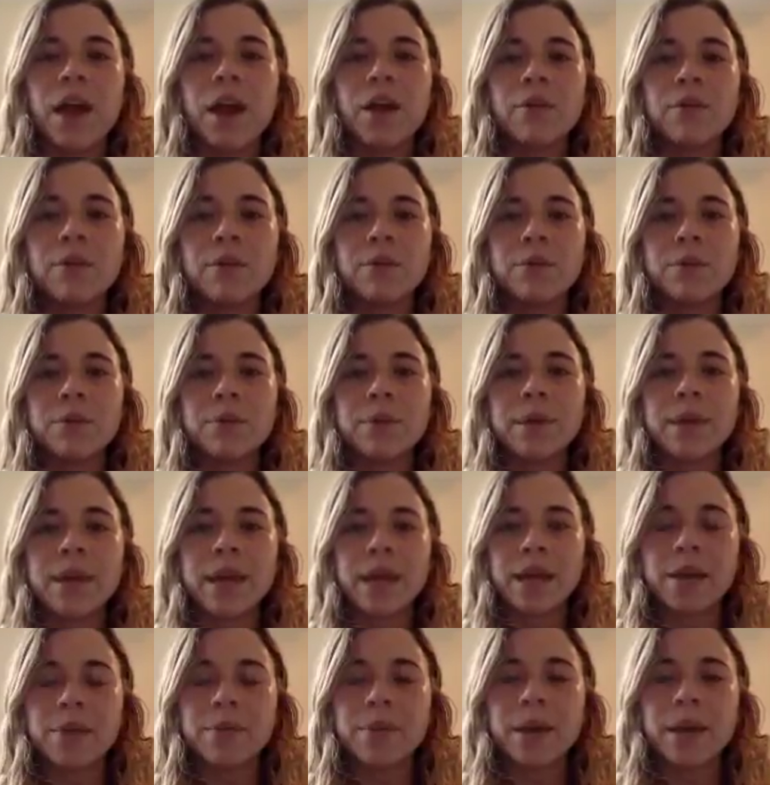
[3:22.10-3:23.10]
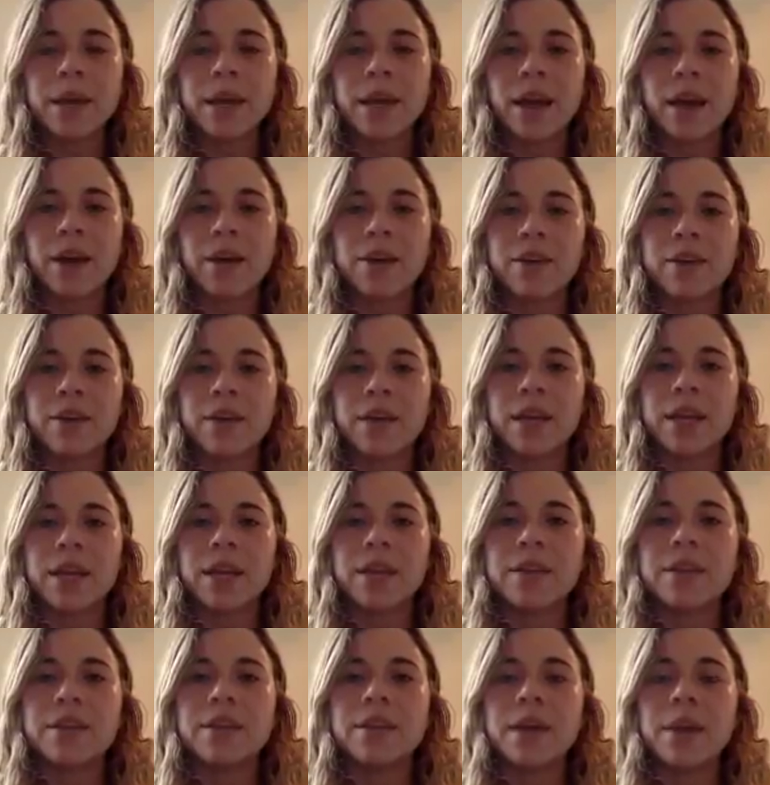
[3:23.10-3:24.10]
We will begin by
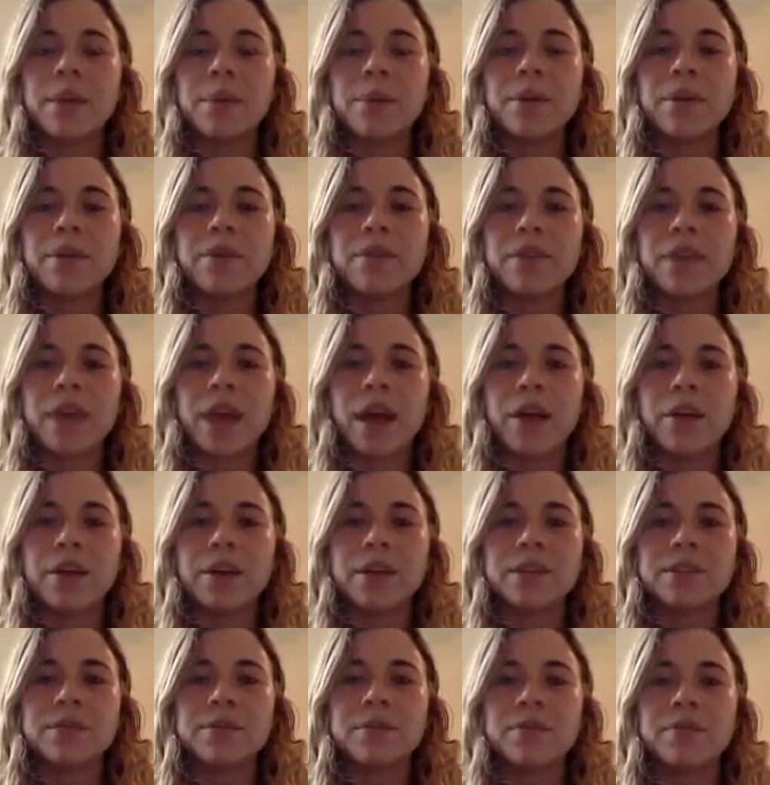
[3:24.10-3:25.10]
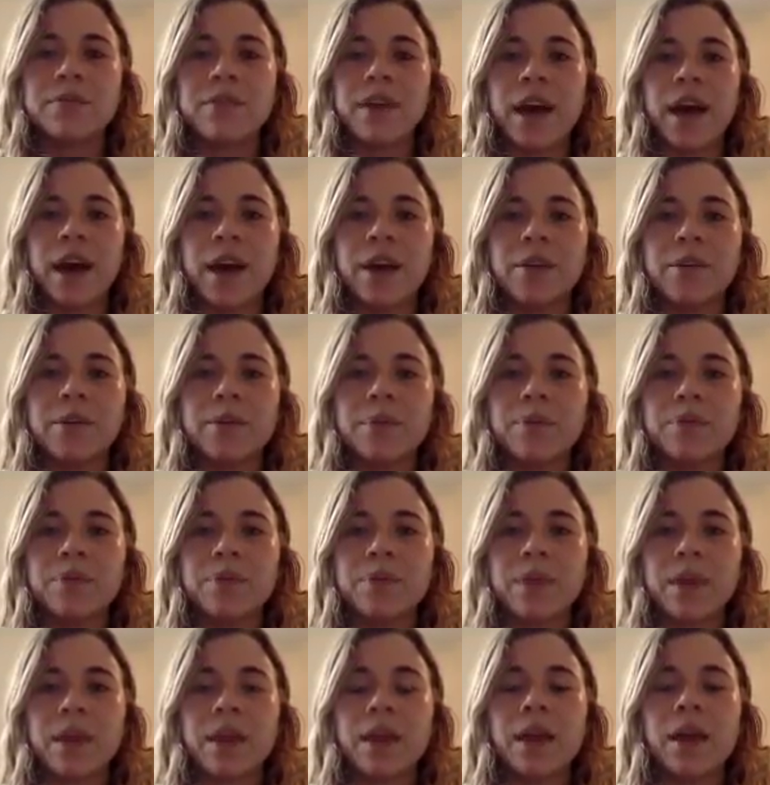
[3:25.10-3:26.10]
calculating the number of calories from fat.
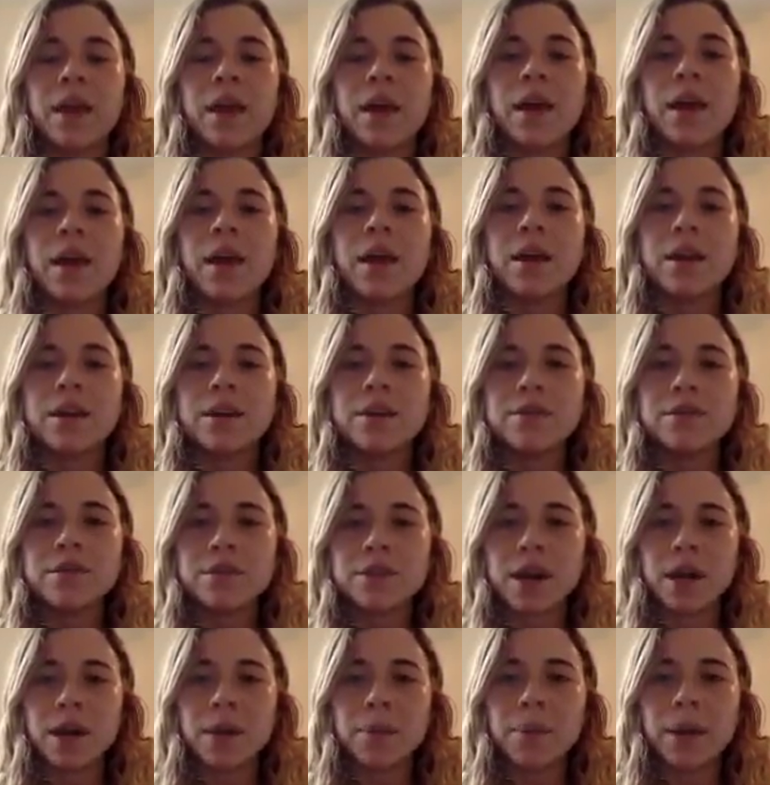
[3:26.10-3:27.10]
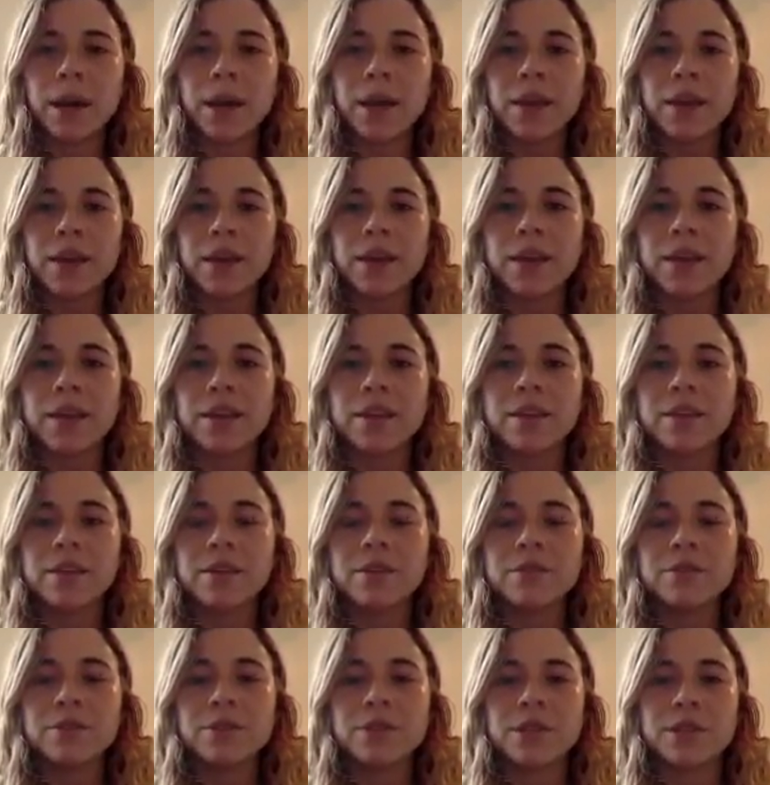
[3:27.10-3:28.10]
You start by looking at the
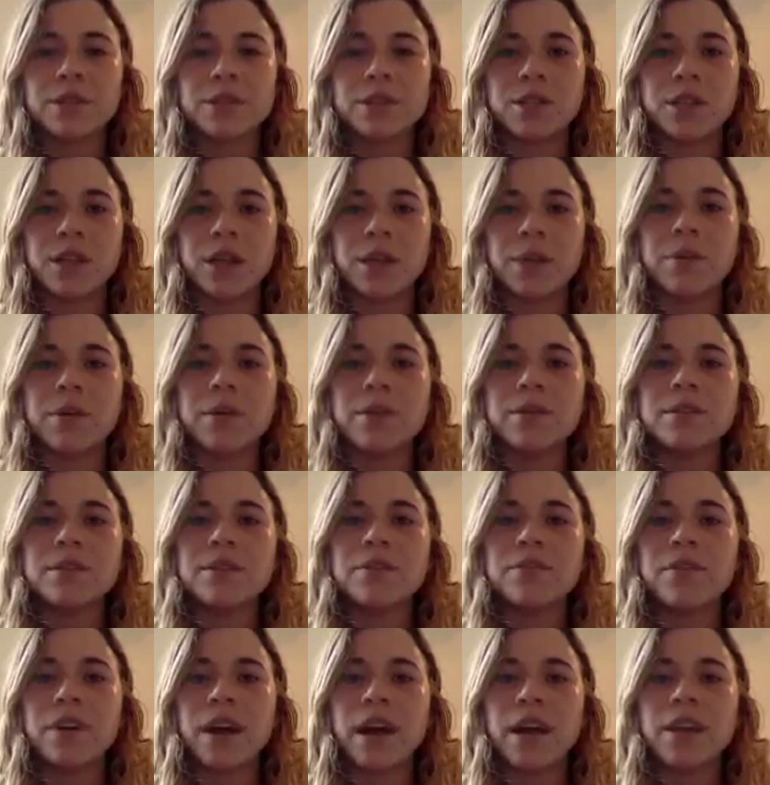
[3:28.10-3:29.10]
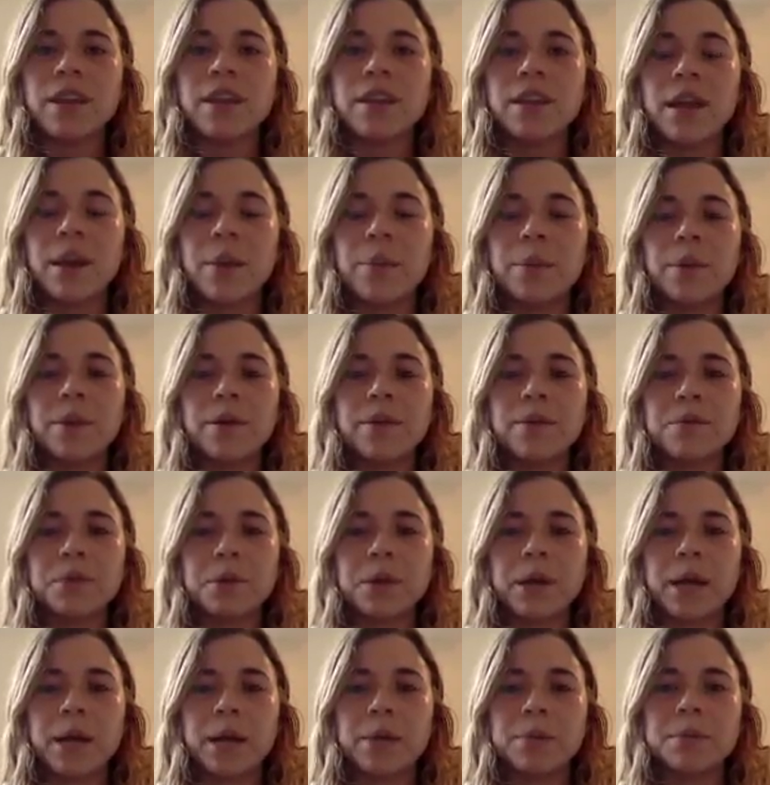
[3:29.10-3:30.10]
nutrition label to find the number of
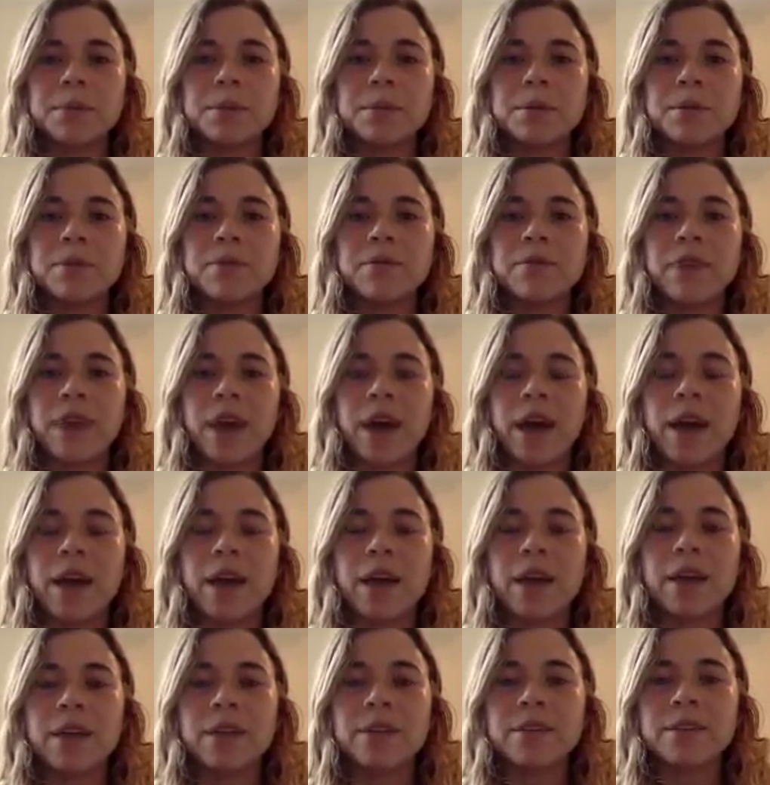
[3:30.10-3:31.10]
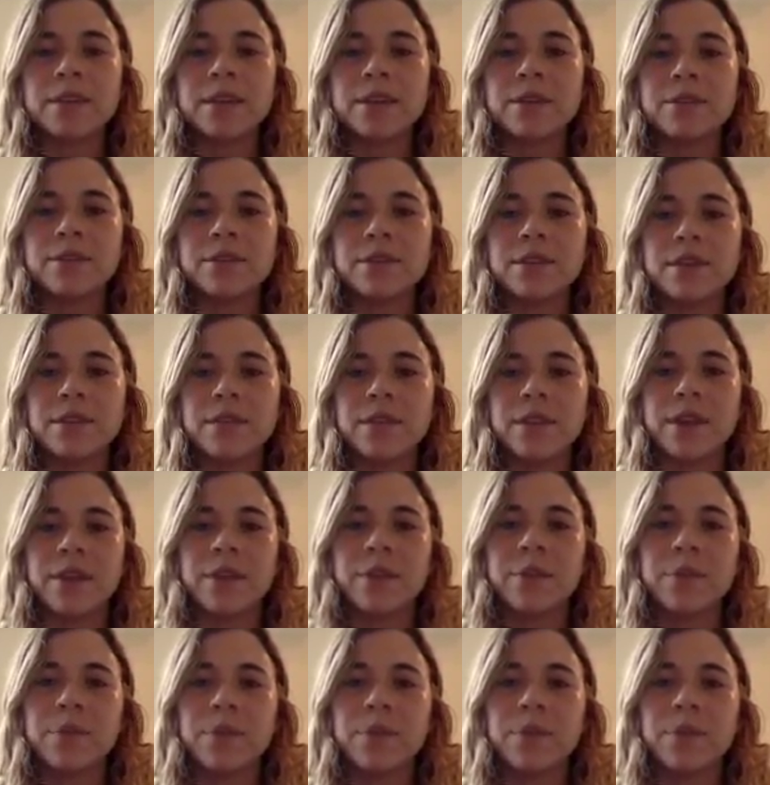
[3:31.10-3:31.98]
grams of fat in a single serving.